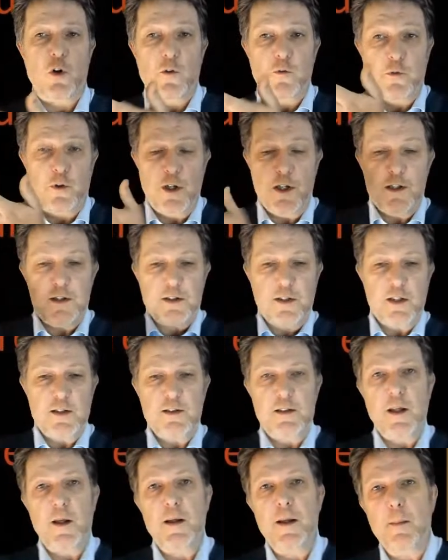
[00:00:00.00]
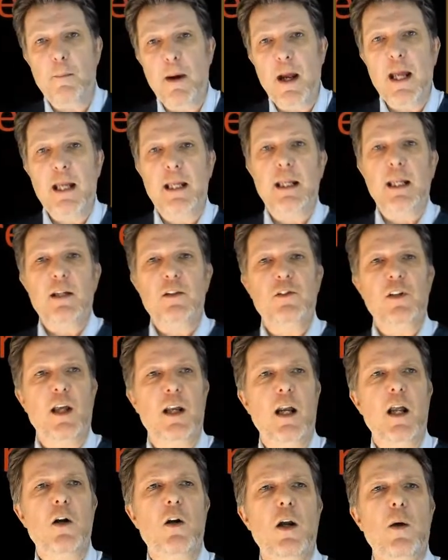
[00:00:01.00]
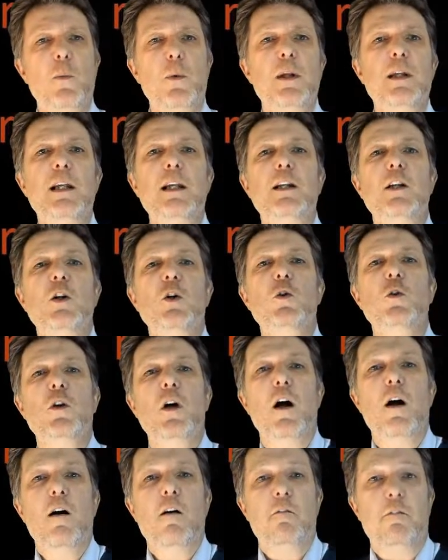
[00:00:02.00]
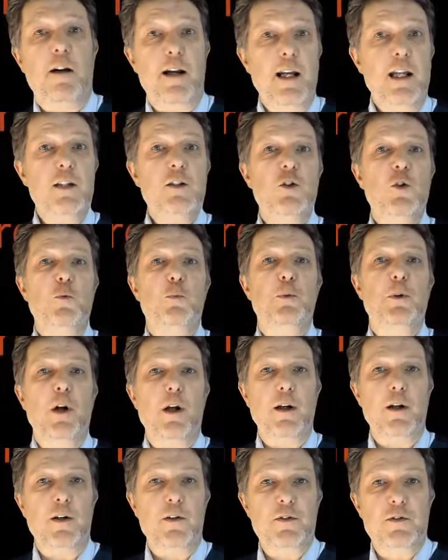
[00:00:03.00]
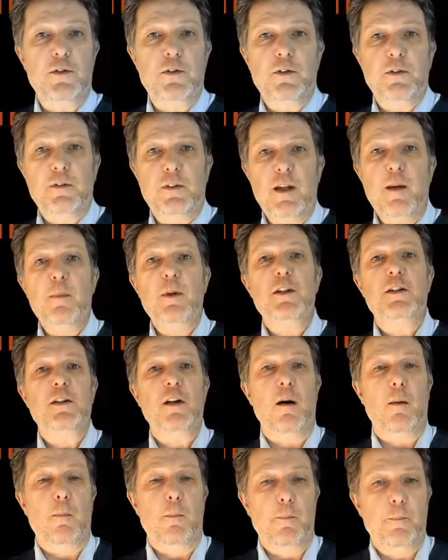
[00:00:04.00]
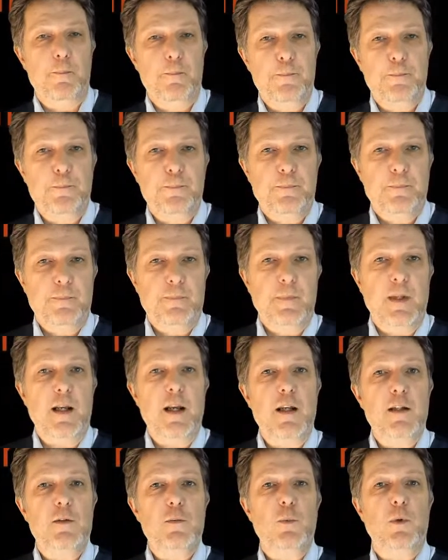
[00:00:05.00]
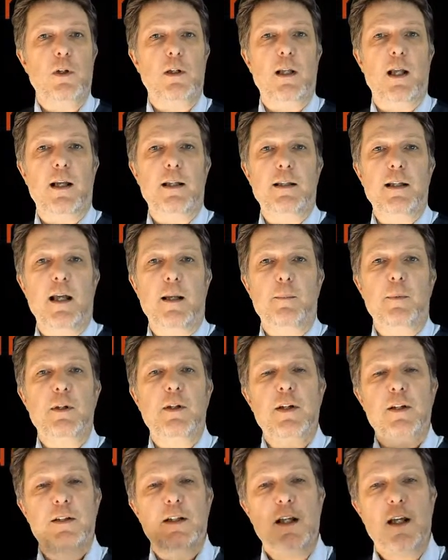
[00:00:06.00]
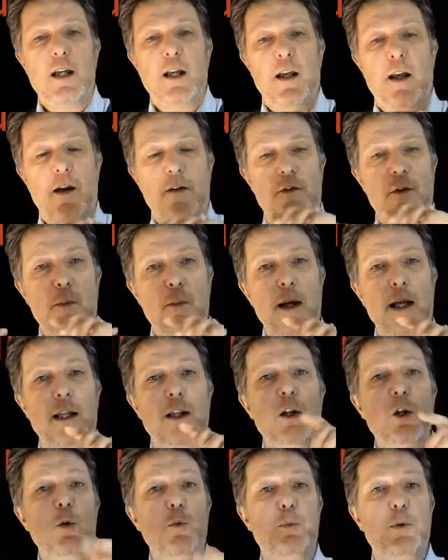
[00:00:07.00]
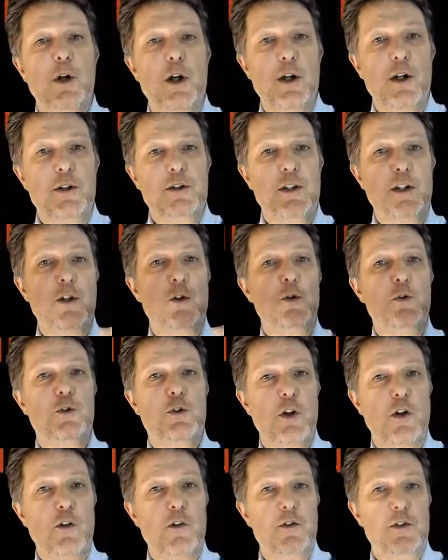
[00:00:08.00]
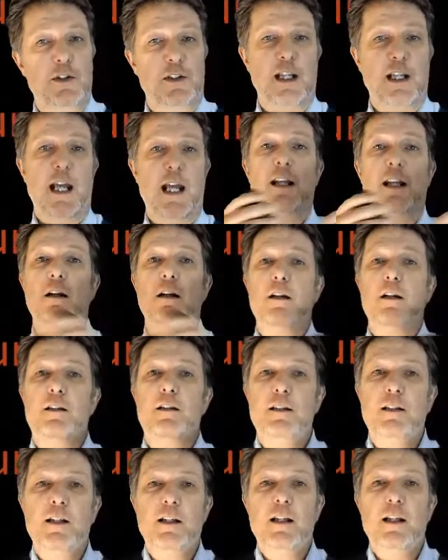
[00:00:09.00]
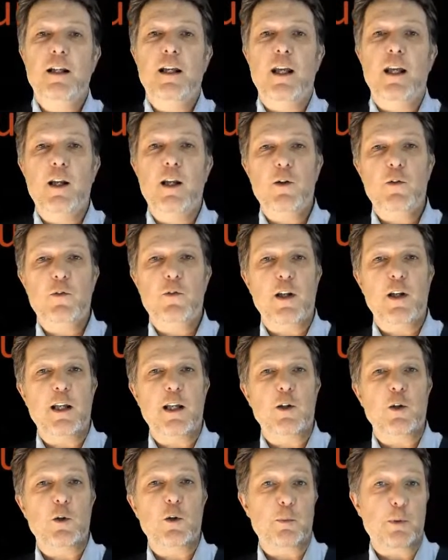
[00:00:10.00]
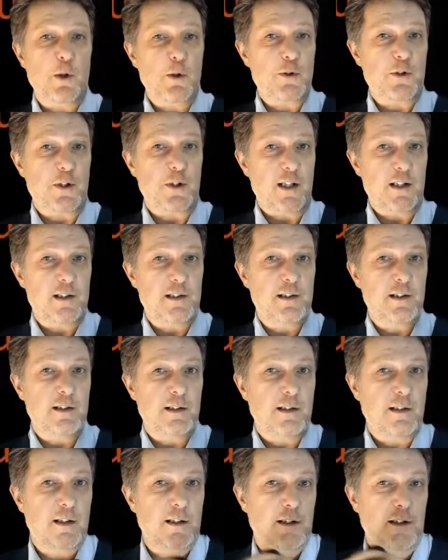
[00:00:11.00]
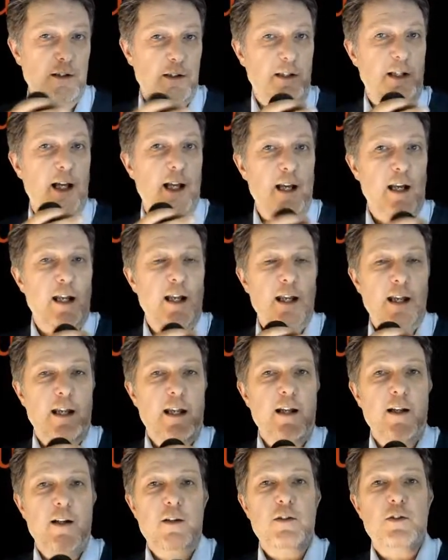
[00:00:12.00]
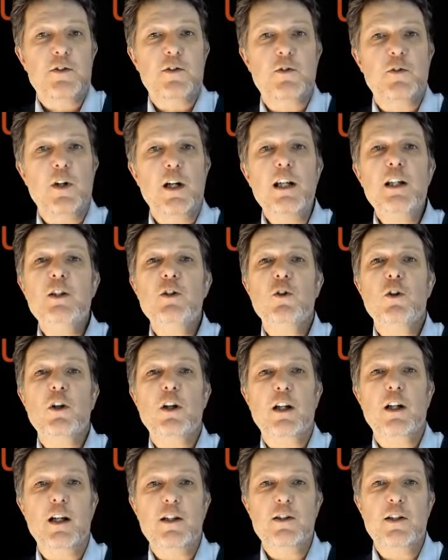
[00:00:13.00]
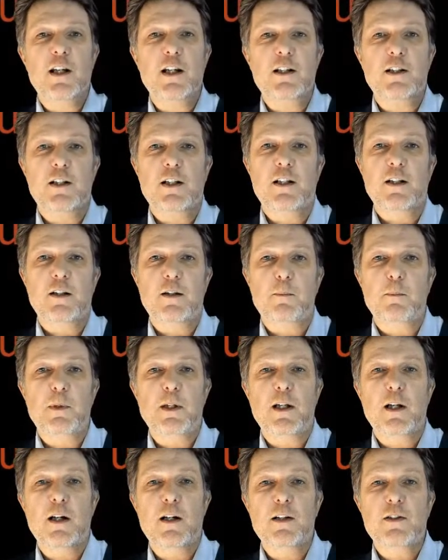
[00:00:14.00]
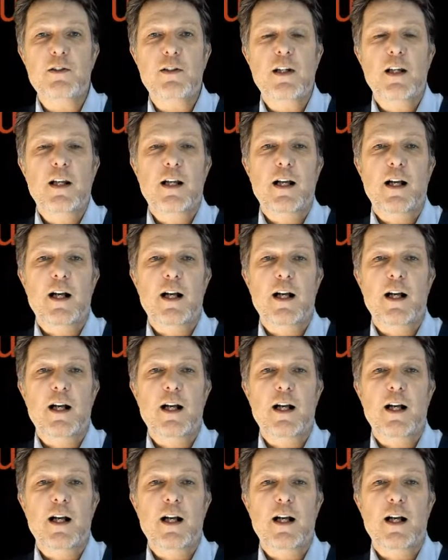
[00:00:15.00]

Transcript: Or for instance, the banking said, okay, we need new financial products. Give me some. It doesn't work like that, because if you make new products and new services and not innovating your process, you got a strange organization, because